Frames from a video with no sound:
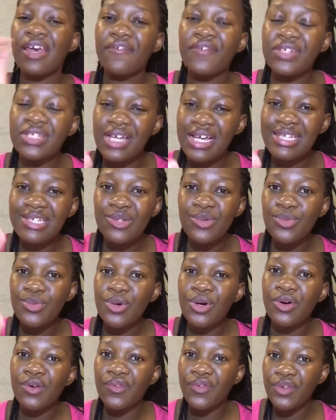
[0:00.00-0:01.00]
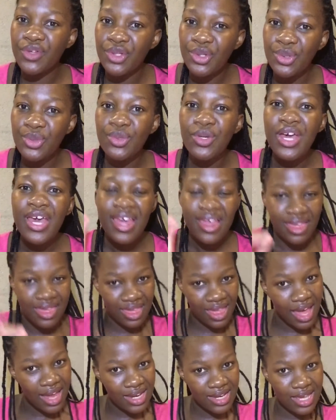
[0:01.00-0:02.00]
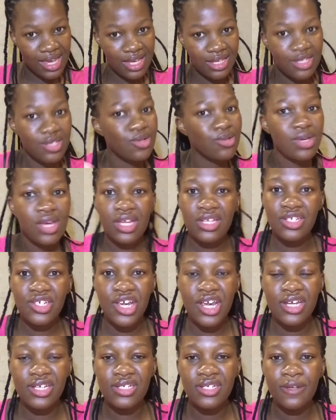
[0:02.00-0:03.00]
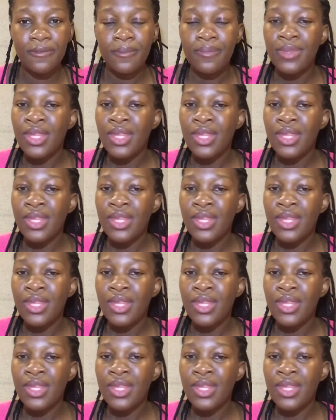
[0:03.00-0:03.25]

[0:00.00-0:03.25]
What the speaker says: If it doesn't work for you, then yes, you can change.